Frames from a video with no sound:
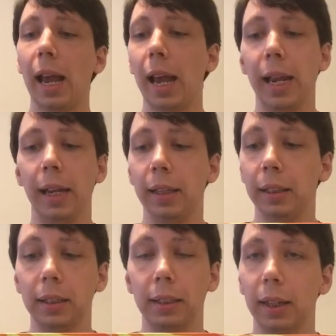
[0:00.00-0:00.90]

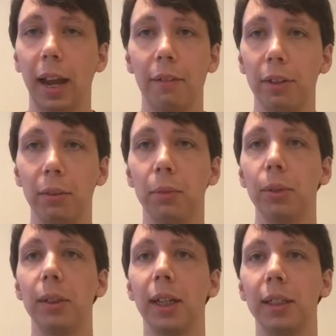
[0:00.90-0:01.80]
and having them do
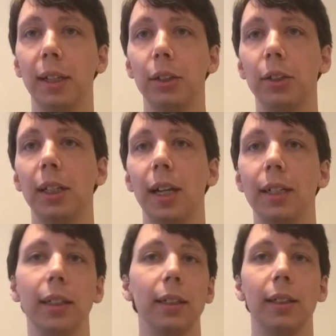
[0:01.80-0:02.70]
intense
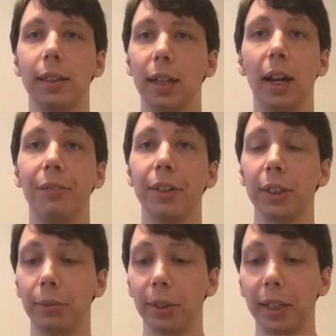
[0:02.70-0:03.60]
exercises is
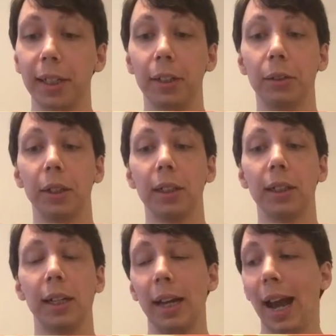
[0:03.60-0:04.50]
obviously really dangerous.
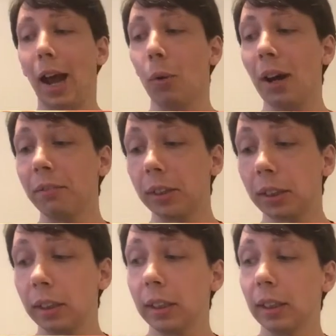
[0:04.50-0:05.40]

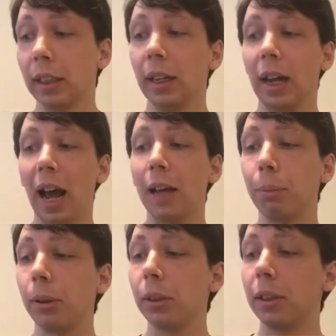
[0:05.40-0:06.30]
However, I
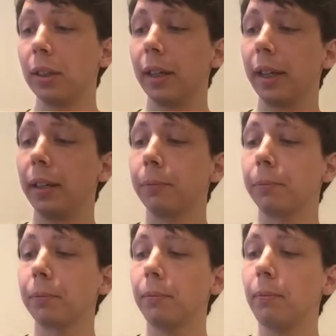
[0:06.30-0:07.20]
personally
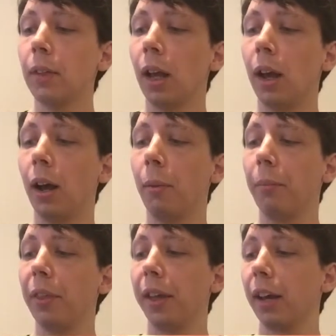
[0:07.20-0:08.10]

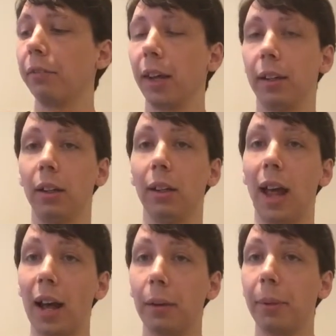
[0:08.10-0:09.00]
think I've gotten a
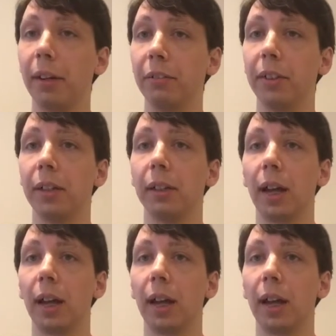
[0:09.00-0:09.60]
lot of benefit